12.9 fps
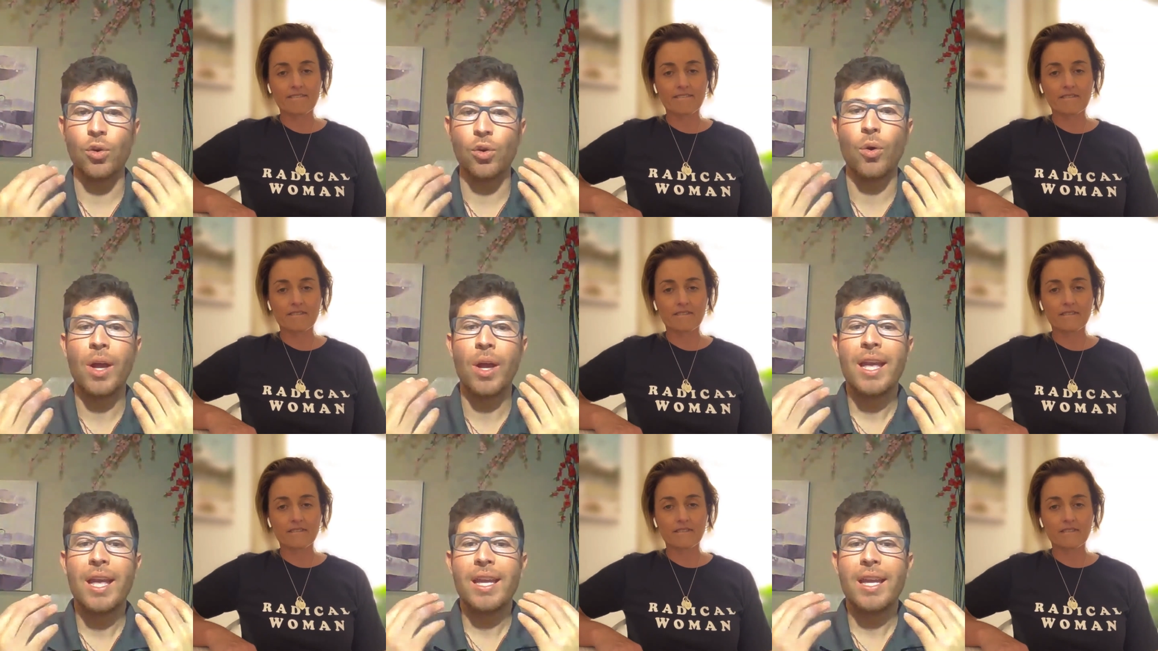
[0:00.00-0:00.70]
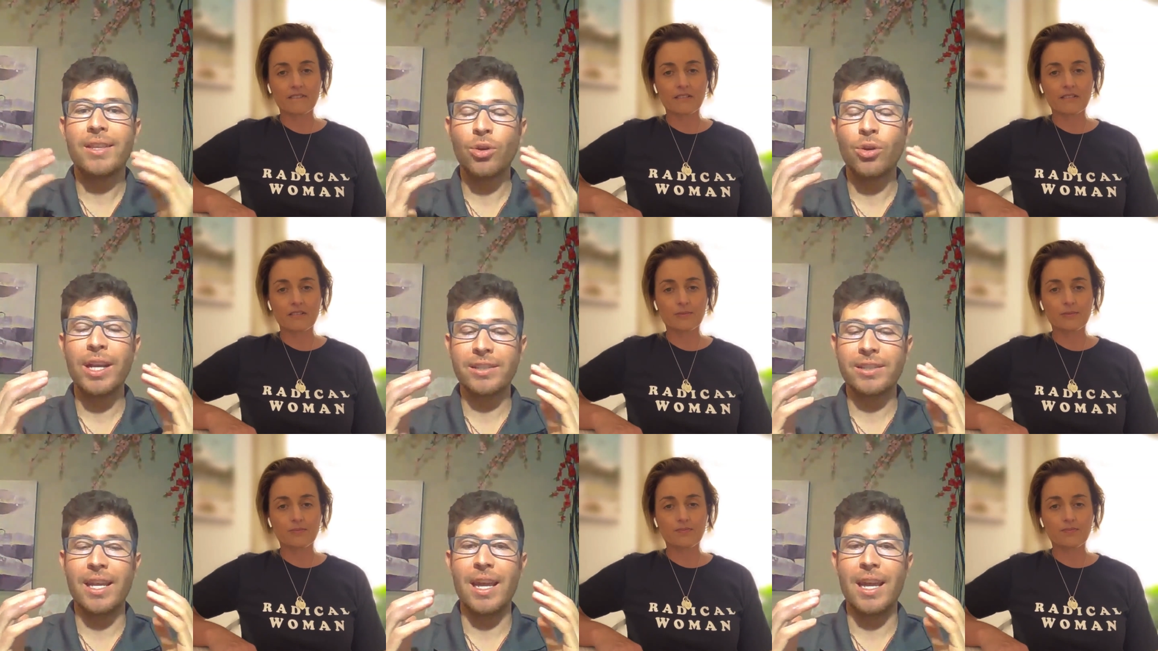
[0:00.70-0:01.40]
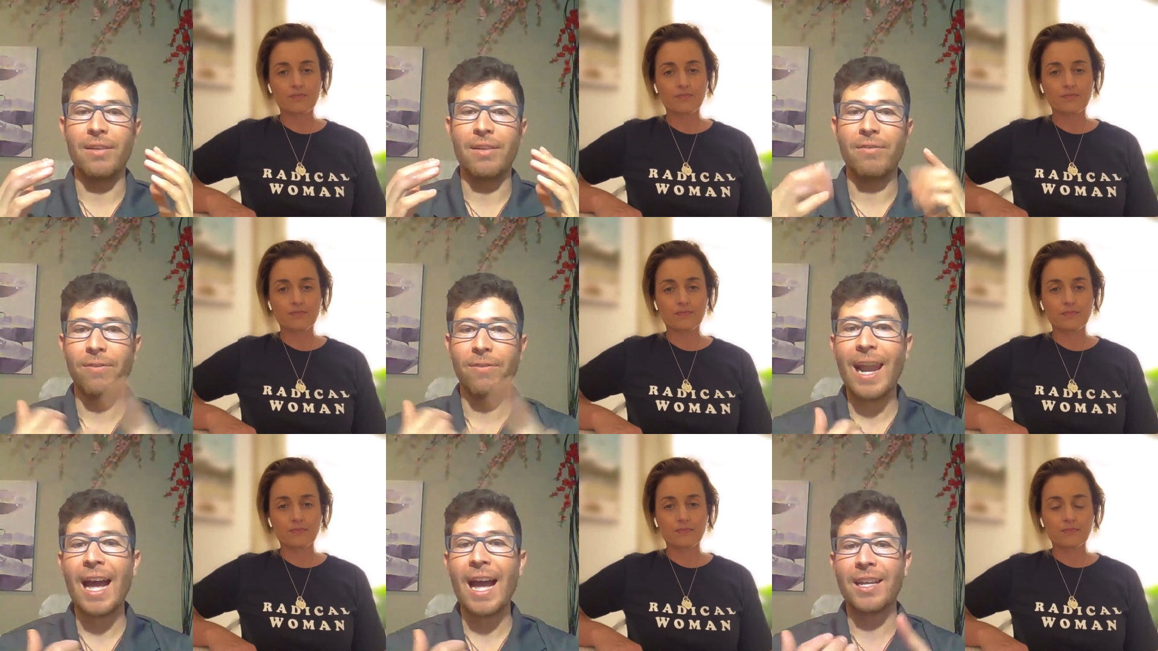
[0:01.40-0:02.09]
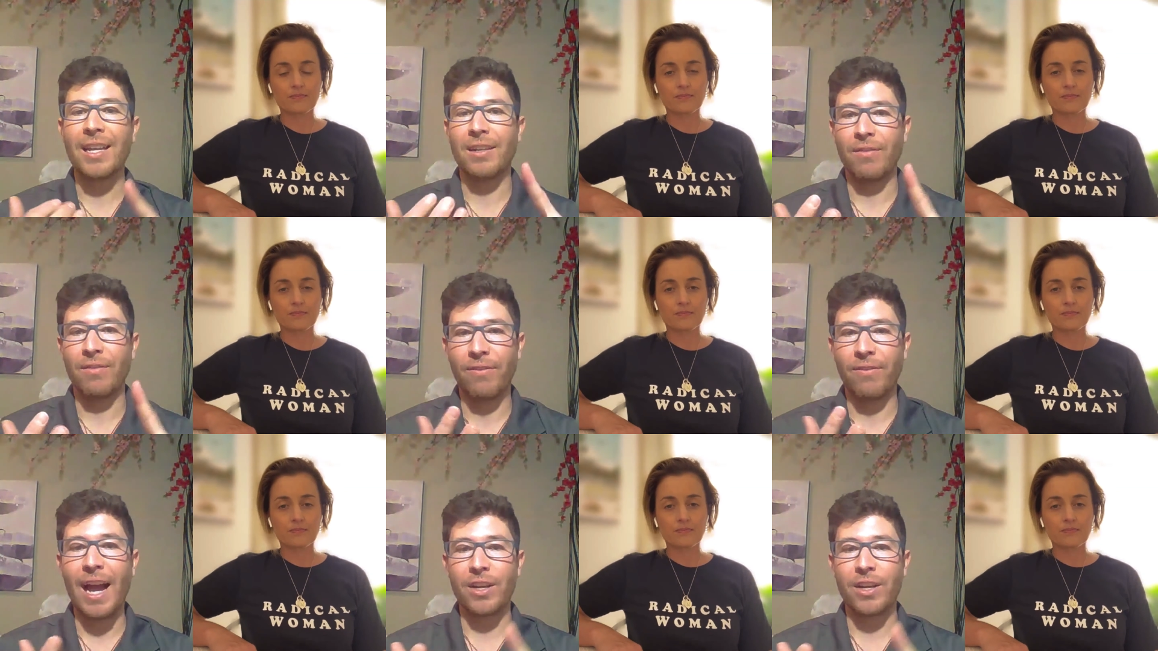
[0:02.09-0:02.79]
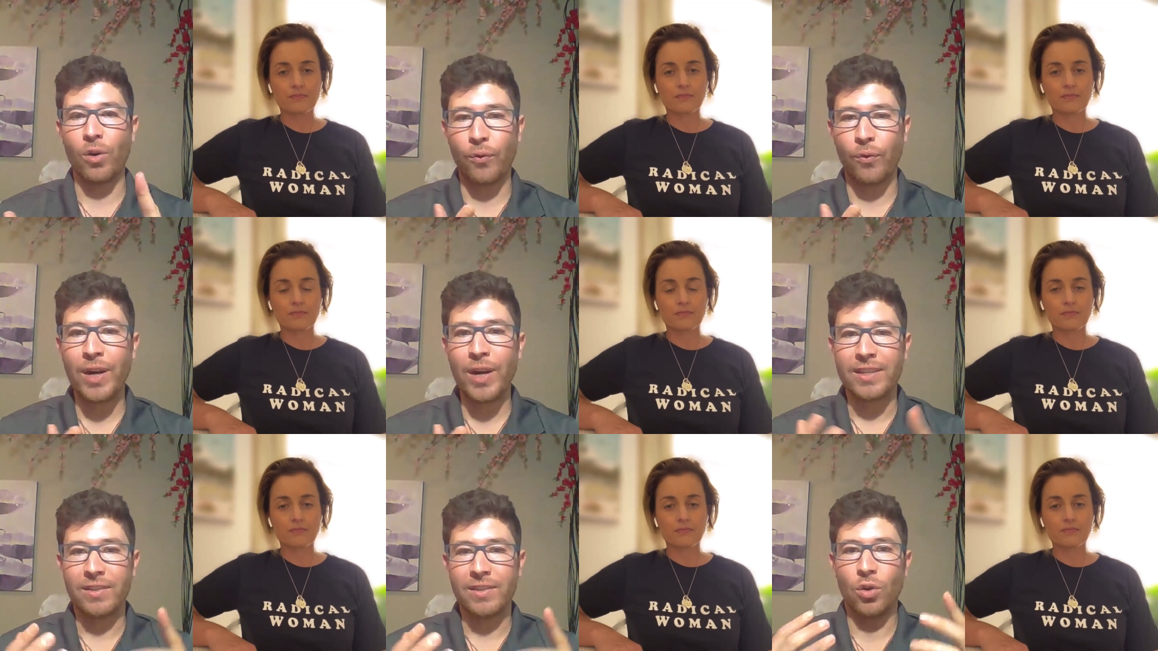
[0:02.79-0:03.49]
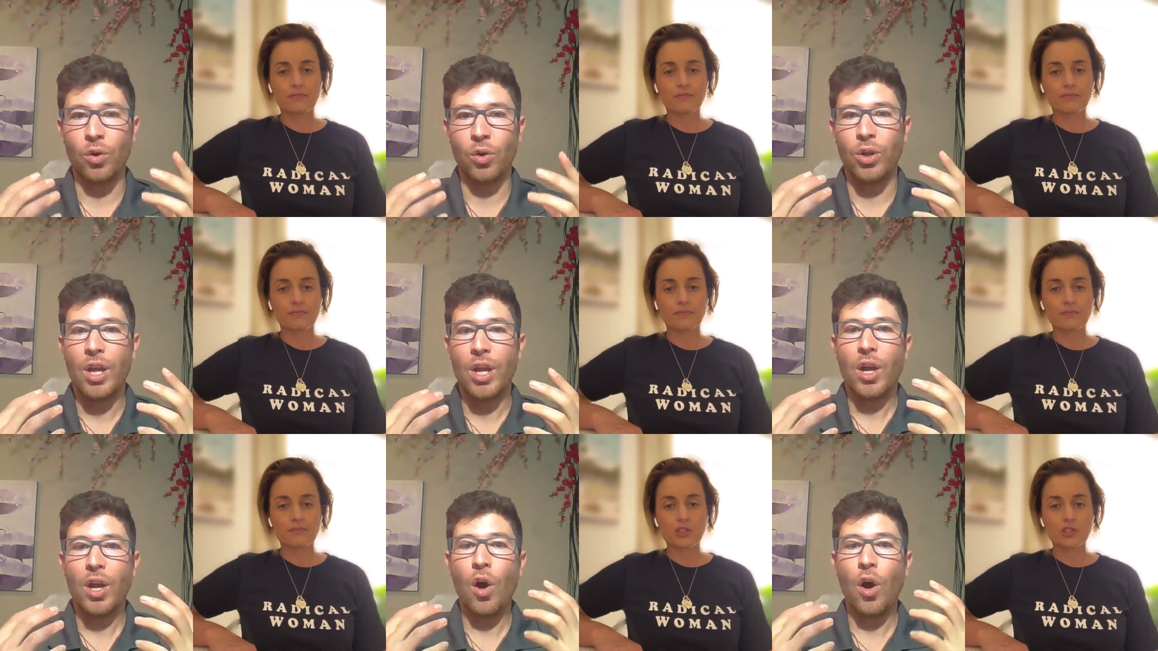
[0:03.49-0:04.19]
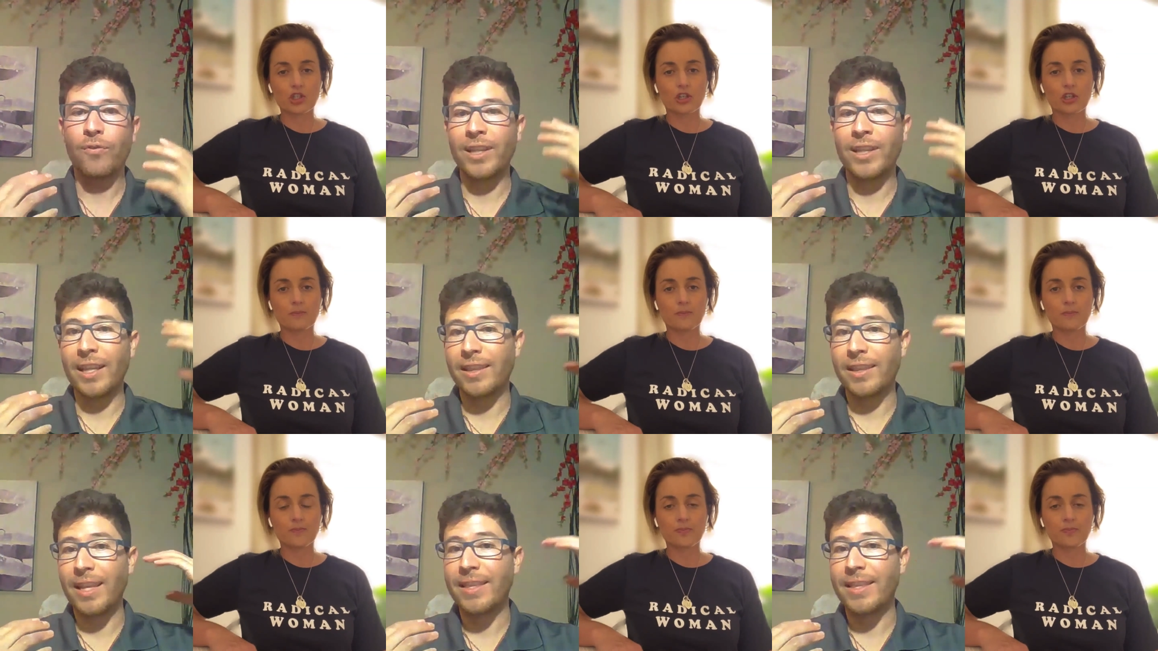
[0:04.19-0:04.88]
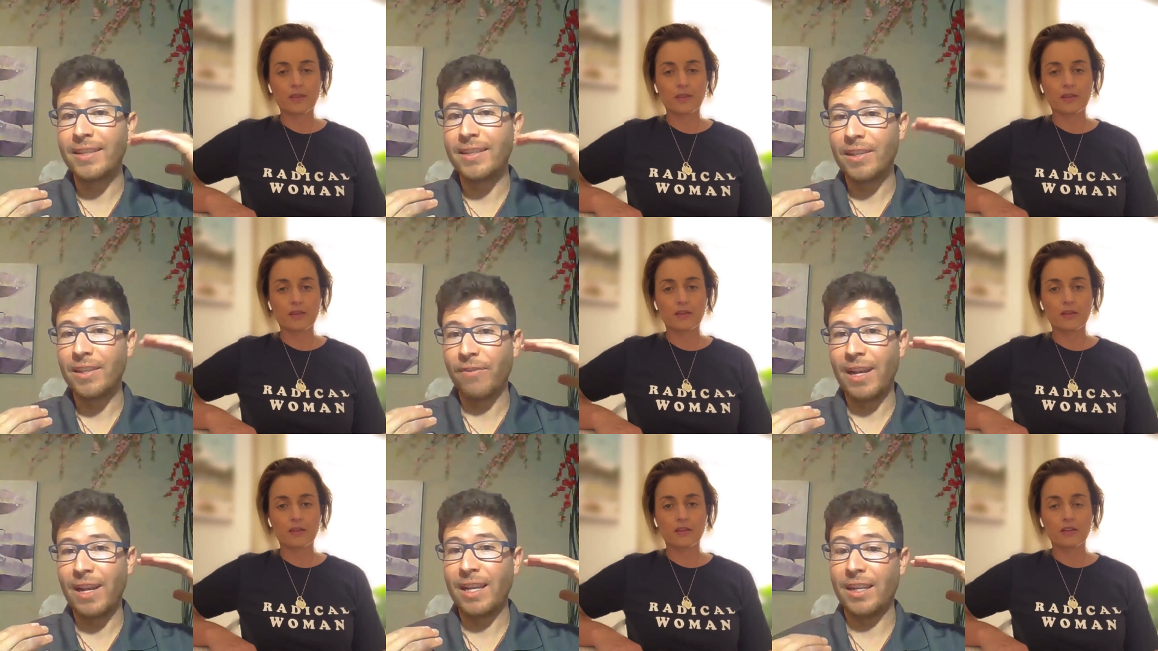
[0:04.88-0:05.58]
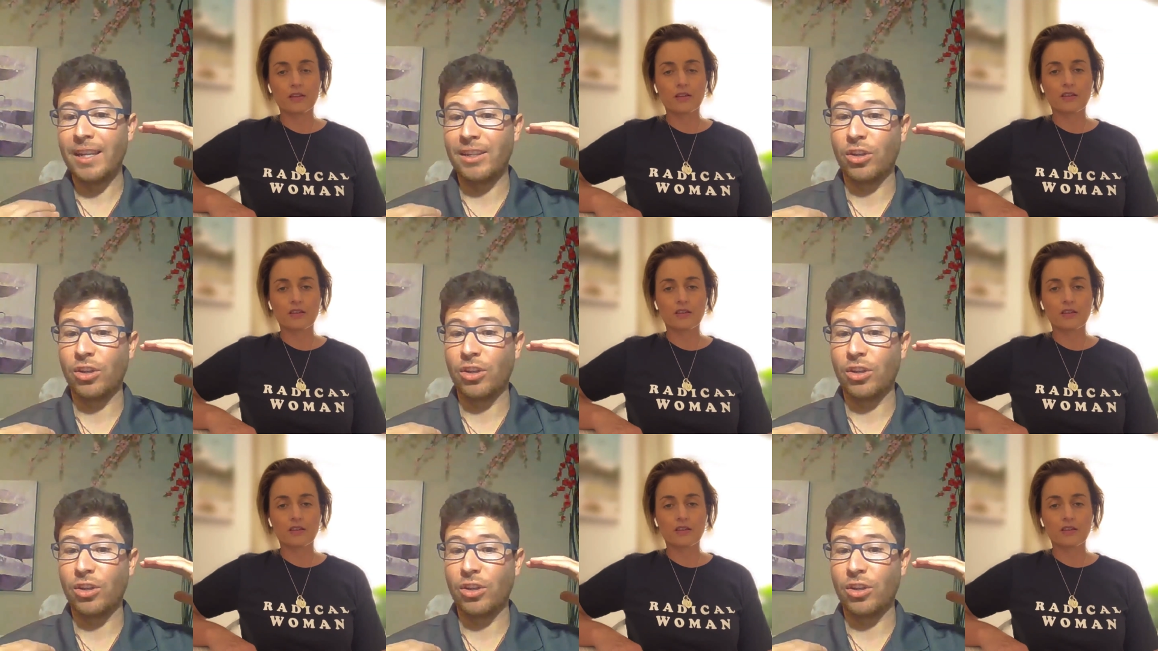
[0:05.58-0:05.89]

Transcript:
Speaker 1: So it triggers the flight, fight, or freeze. So Sure. Often the, dizzy feeling